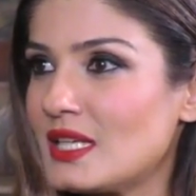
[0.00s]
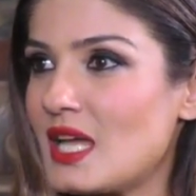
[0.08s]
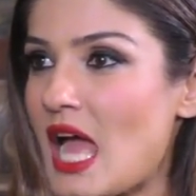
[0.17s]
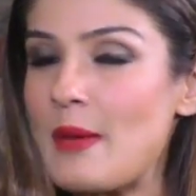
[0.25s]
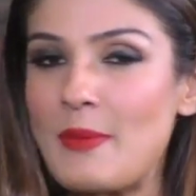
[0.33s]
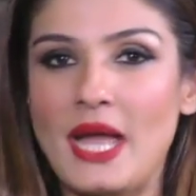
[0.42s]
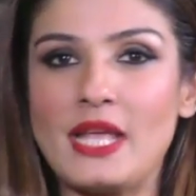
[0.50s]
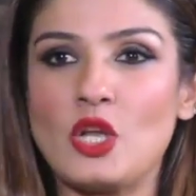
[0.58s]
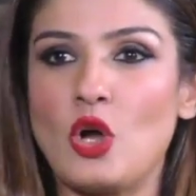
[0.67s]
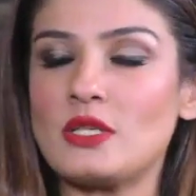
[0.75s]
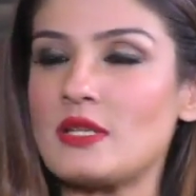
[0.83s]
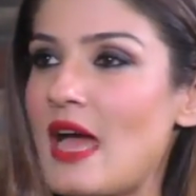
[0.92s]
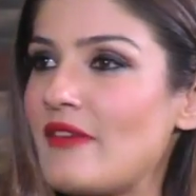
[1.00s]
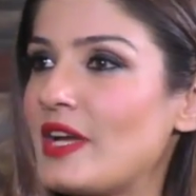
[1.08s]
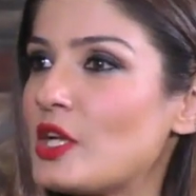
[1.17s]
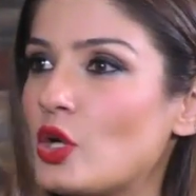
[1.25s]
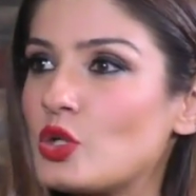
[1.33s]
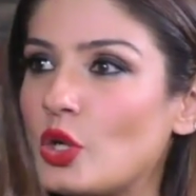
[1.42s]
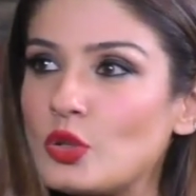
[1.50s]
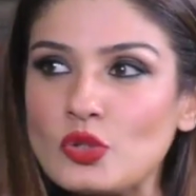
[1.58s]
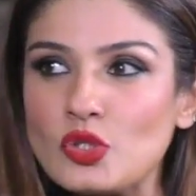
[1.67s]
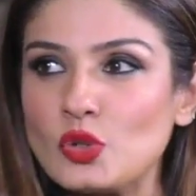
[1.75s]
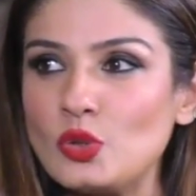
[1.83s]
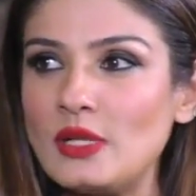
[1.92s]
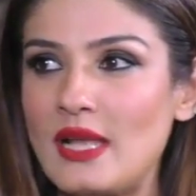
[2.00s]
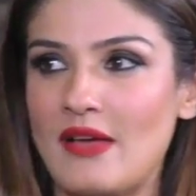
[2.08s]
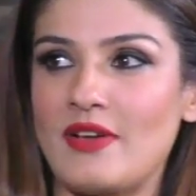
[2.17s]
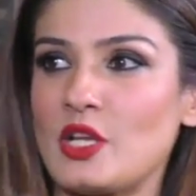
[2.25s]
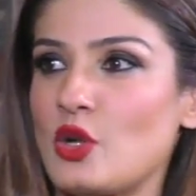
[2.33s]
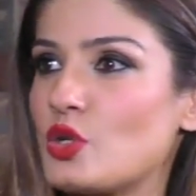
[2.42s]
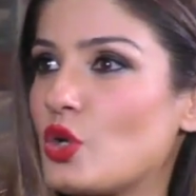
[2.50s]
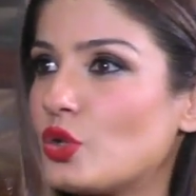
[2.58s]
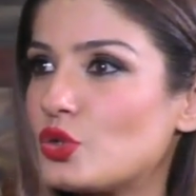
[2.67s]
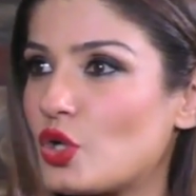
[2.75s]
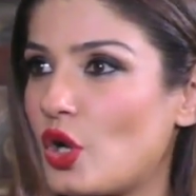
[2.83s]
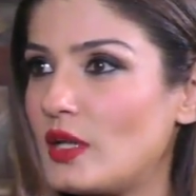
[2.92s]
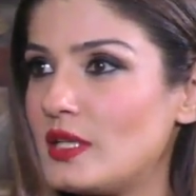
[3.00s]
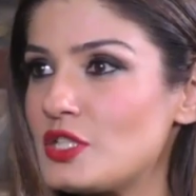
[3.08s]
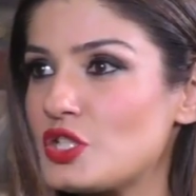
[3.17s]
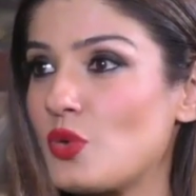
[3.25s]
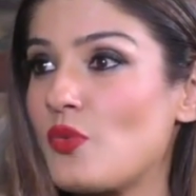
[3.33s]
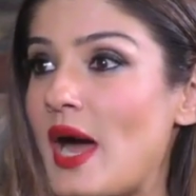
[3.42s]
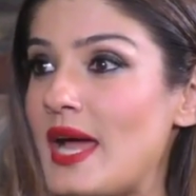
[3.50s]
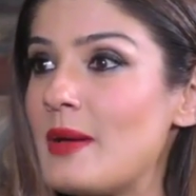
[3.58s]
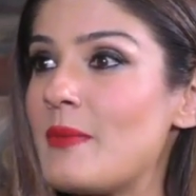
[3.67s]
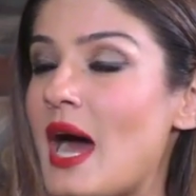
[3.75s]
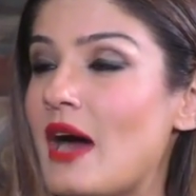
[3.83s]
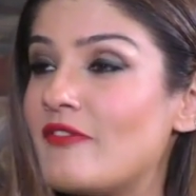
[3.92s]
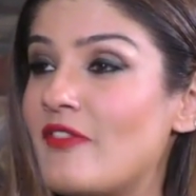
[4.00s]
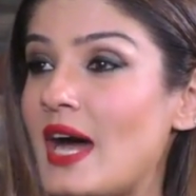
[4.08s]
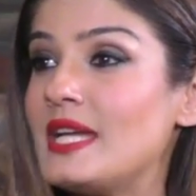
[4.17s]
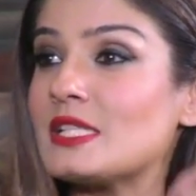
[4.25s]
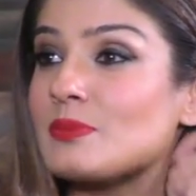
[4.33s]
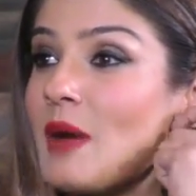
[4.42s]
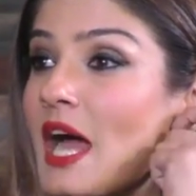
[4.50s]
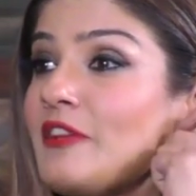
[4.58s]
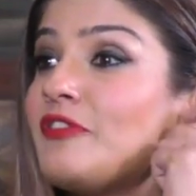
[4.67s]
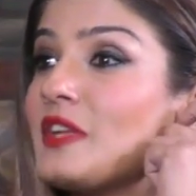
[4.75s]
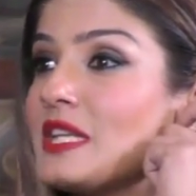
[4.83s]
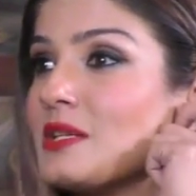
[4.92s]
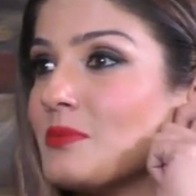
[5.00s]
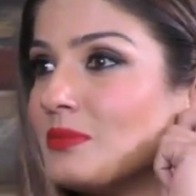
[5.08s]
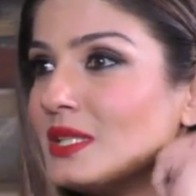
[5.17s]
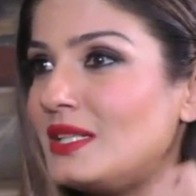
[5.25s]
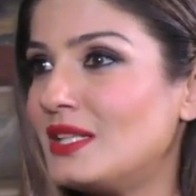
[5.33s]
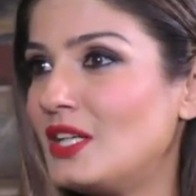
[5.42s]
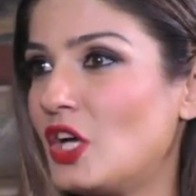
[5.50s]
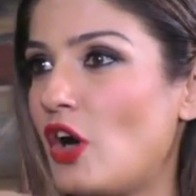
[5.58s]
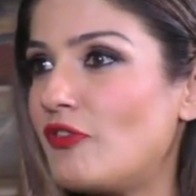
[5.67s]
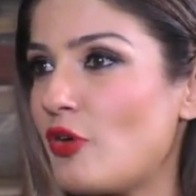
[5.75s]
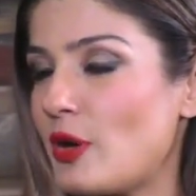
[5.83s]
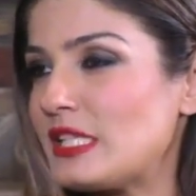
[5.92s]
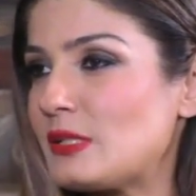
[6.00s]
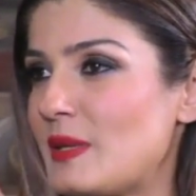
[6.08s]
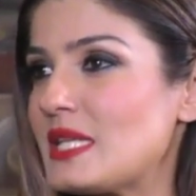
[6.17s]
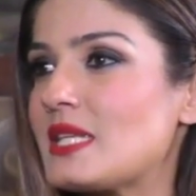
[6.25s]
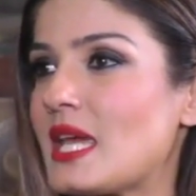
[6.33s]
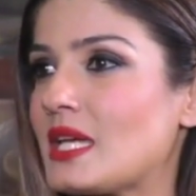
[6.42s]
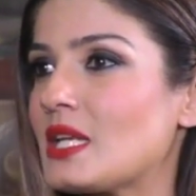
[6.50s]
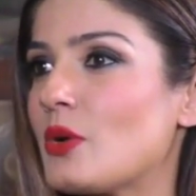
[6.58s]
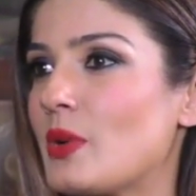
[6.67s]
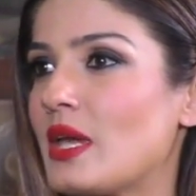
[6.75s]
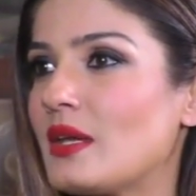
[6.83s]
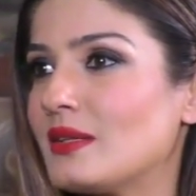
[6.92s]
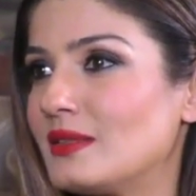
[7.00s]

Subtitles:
Have I not gone to school? Have I not gone to college? So why is my freedom of voice being taken away?